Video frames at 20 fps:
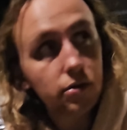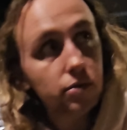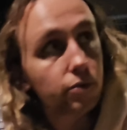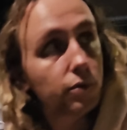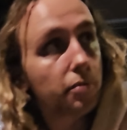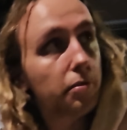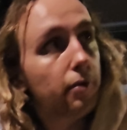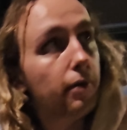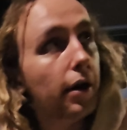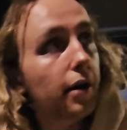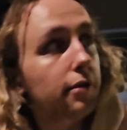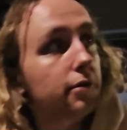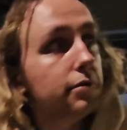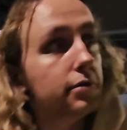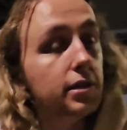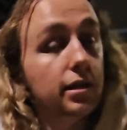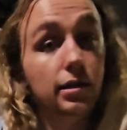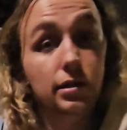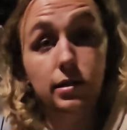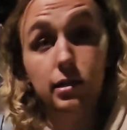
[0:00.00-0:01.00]
and we'll be riding those
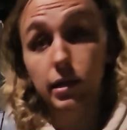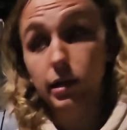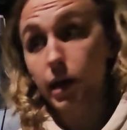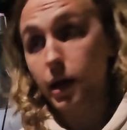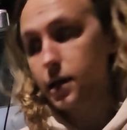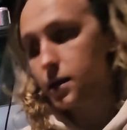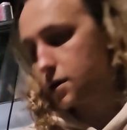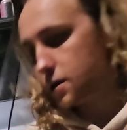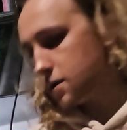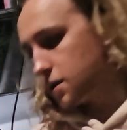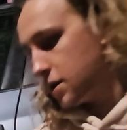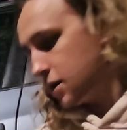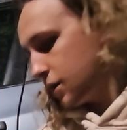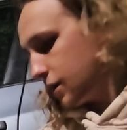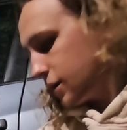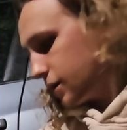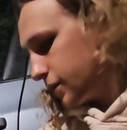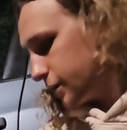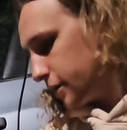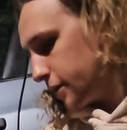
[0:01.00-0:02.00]
again tonight.
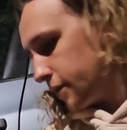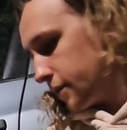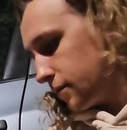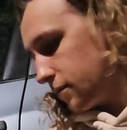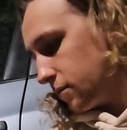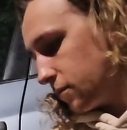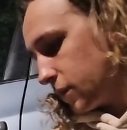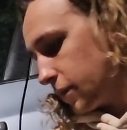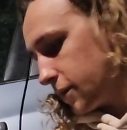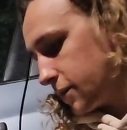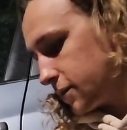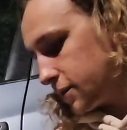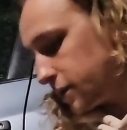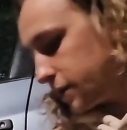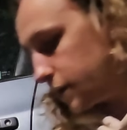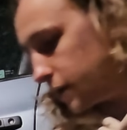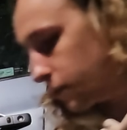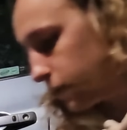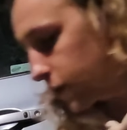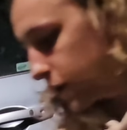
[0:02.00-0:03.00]
But
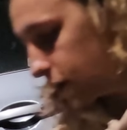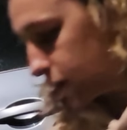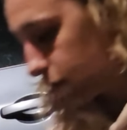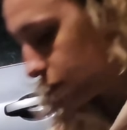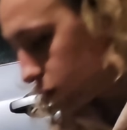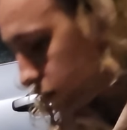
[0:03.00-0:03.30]
I want to get